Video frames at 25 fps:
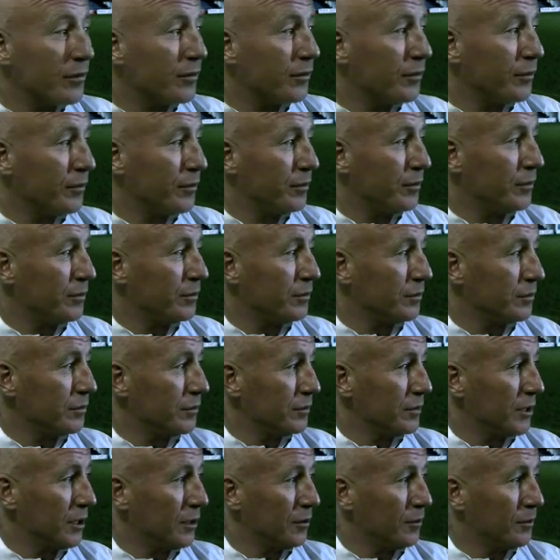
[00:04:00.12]
You
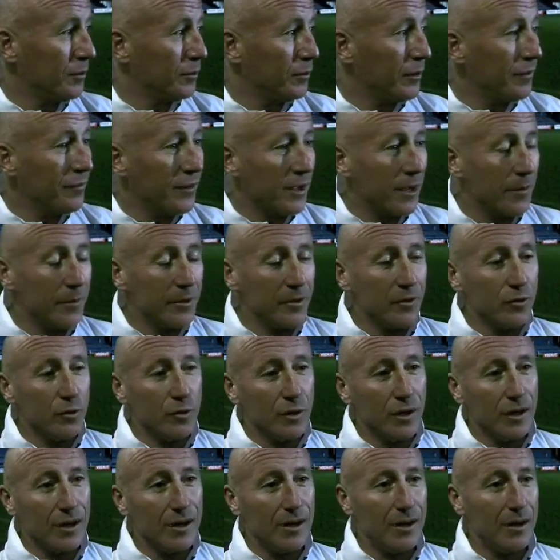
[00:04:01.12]
know, we've come
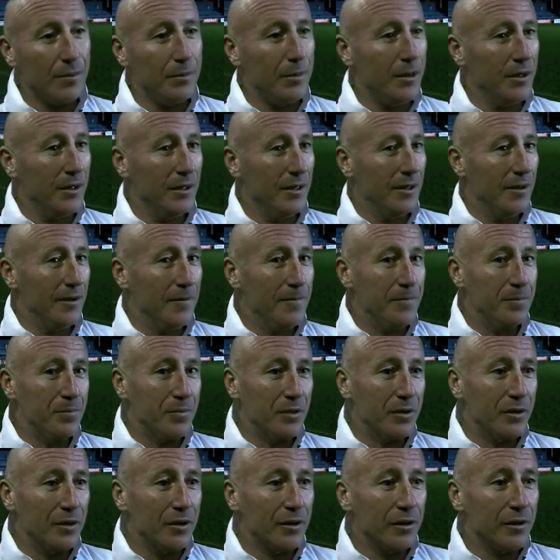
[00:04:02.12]
into a club,
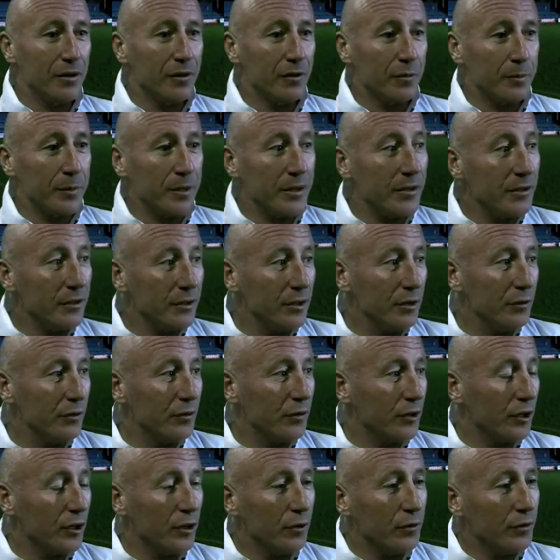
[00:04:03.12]
you know, that's been
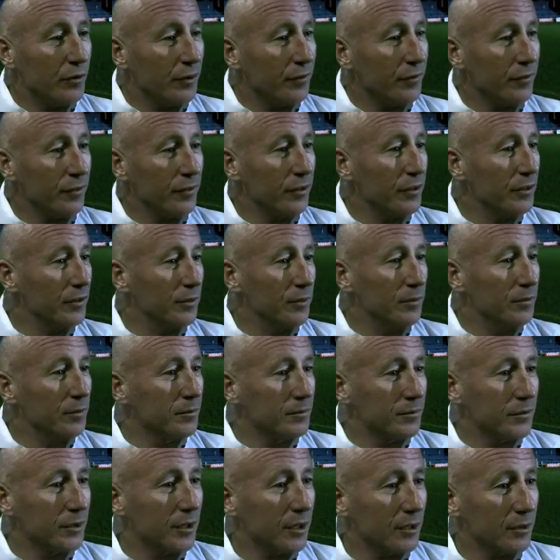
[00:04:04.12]
used to losing for,
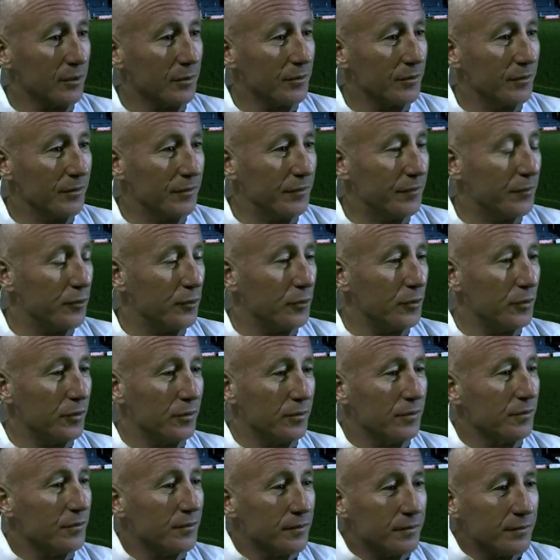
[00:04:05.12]
you know, 4
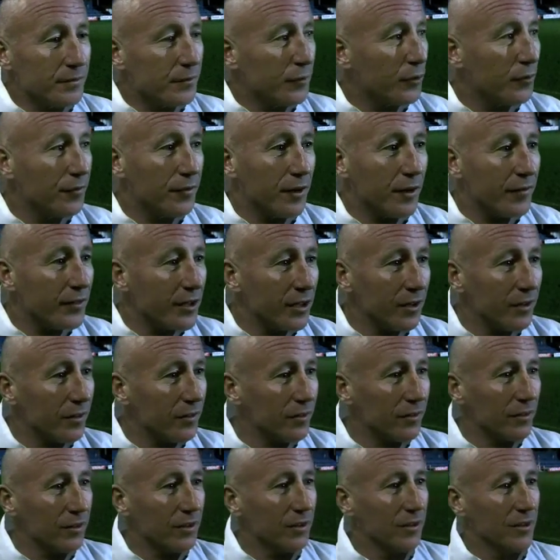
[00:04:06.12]
or 5
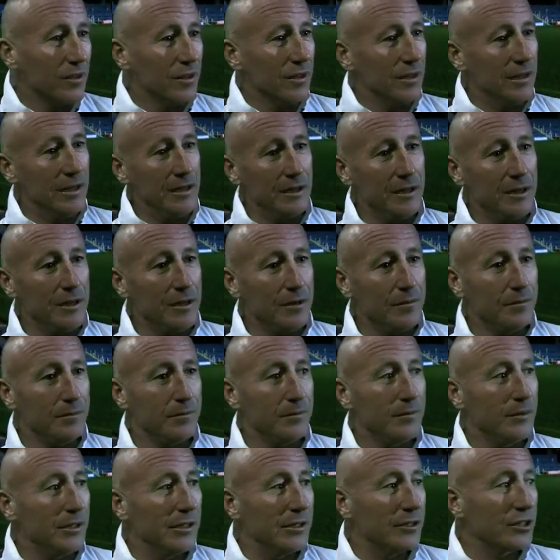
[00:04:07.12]
years.
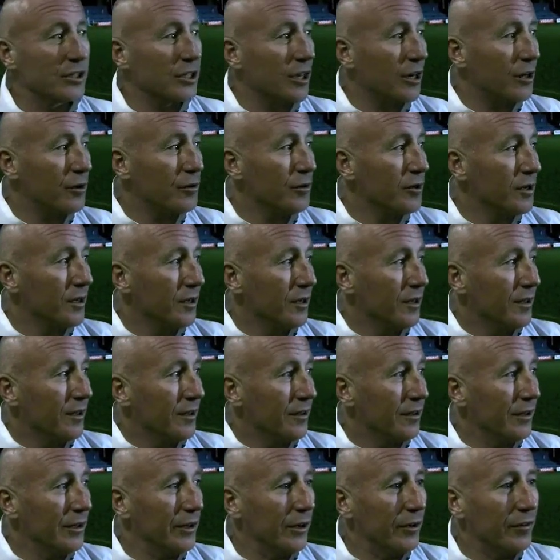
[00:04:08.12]
So,
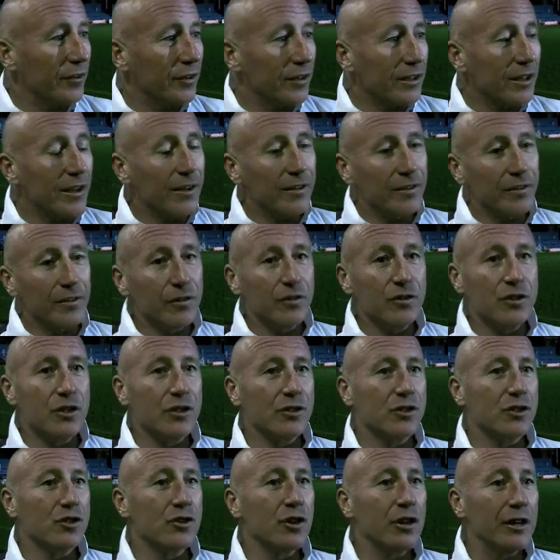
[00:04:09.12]
you know, it's a case of
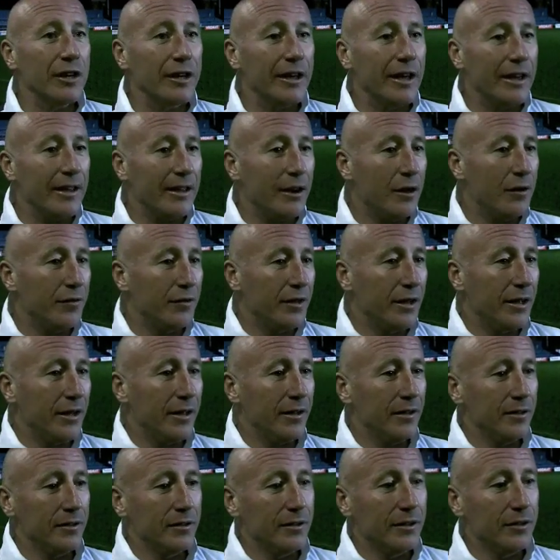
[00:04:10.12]
trying to get over
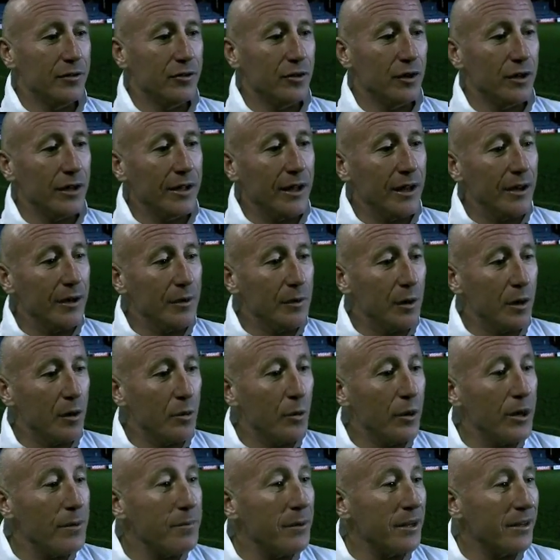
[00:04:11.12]
there, trying to get
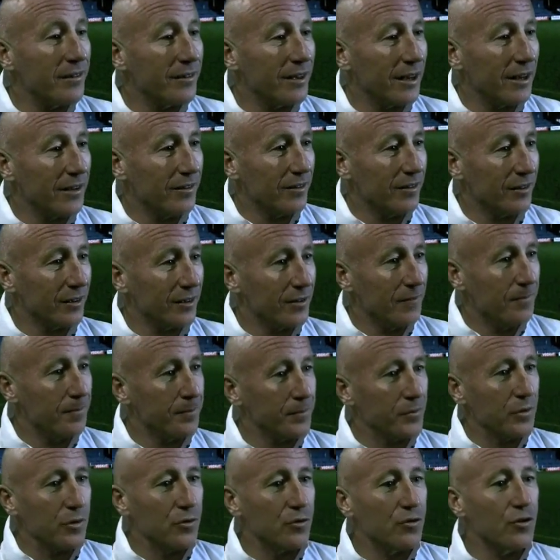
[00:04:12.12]
a winning mentality,
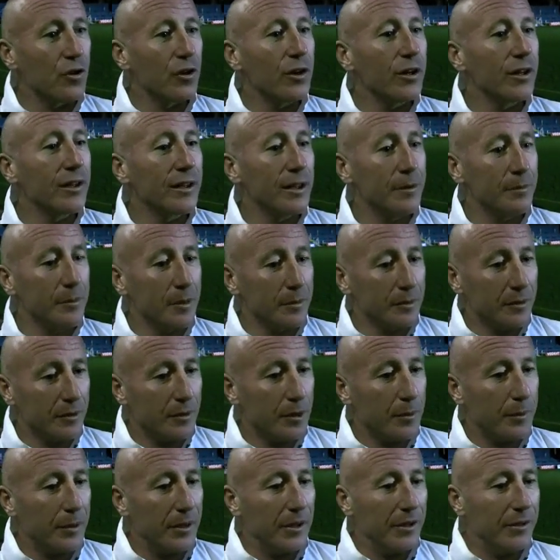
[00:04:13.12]
trying to keep
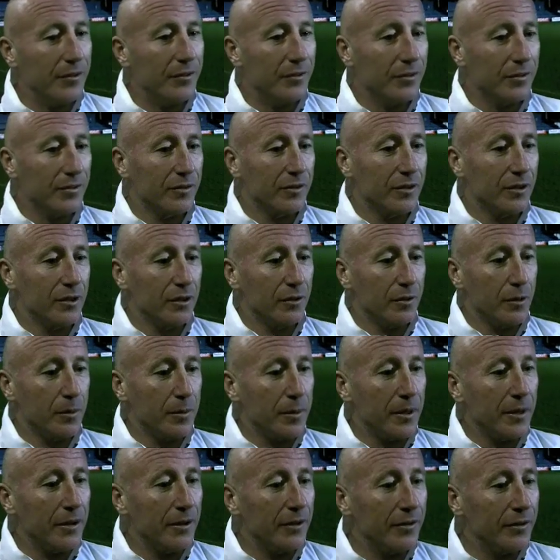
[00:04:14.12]
the place, you know,
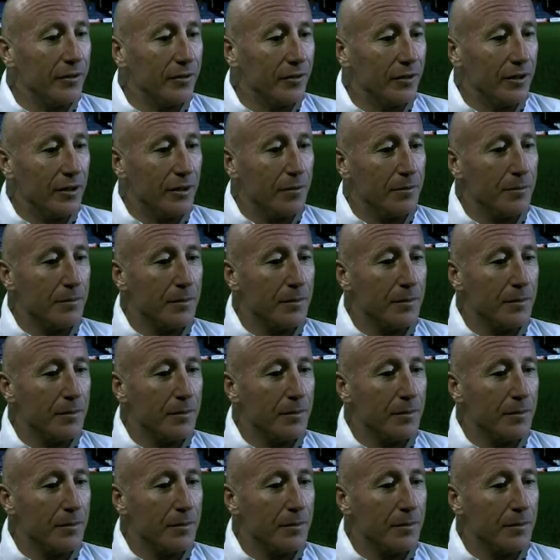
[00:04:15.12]
the players